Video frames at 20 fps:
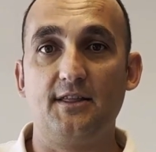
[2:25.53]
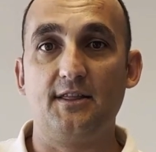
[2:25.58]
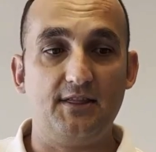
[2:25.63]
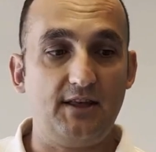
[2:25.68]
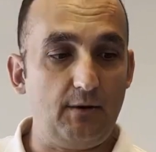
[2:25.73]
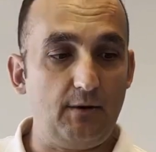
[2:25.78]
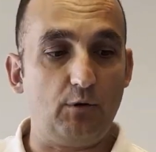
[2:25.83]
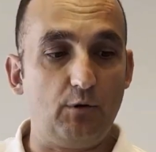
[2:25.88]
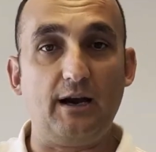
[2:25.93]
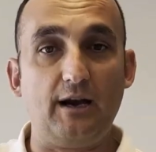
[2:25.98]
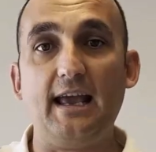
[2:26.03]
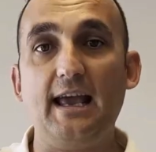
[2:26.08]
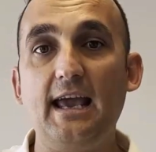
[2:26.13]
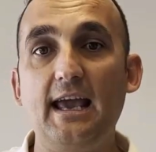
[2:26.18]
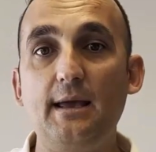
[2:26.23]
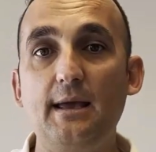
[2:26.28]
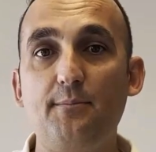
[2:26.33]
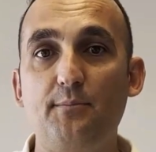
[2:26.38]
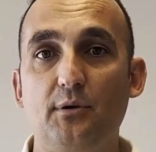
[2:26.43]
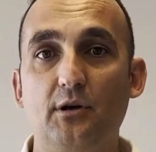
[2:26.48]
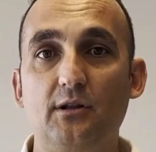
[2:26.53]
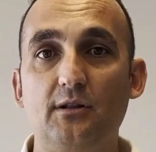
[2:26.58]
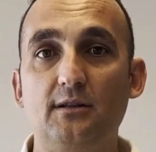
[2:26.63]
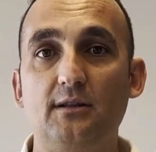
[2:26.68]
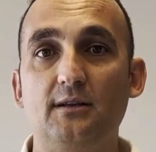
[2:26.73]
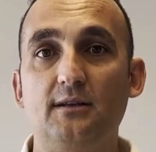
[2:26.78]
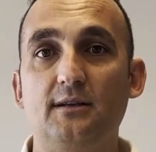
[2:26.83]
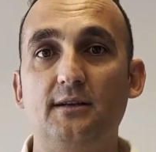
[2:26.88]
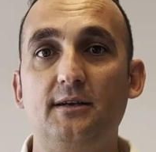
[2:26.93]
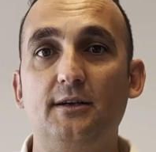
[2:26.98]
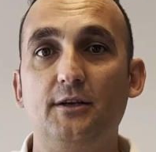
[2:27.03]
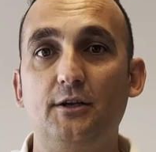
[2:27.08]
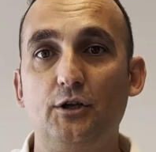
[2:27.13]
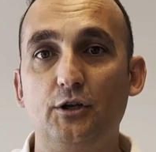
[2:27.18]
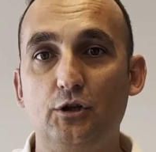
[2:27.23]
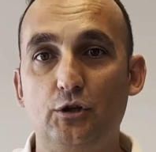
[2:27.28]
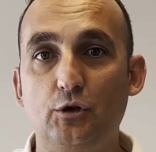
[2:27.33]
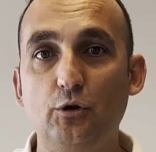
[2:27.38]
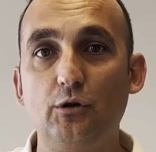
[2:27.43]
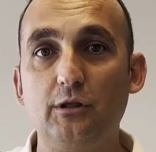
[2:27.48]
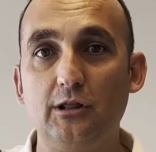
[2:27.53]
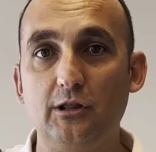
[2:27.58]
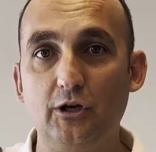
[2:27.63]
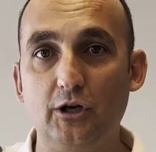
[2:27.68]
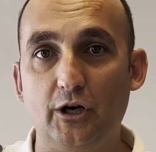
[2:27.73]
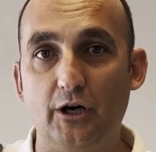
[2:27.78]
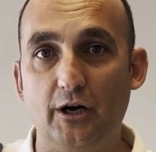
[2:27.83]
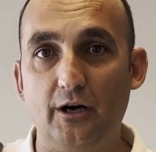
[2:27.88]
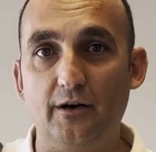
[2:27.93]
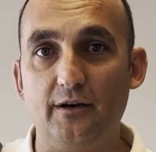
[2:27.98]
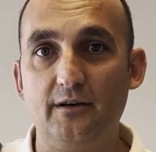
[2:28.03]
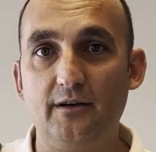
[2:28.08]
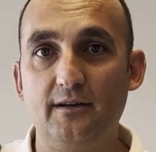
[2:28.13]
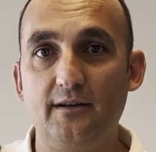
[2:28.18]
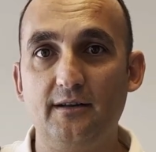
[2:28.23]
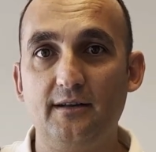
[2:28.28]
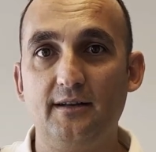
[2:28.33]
they were able to learn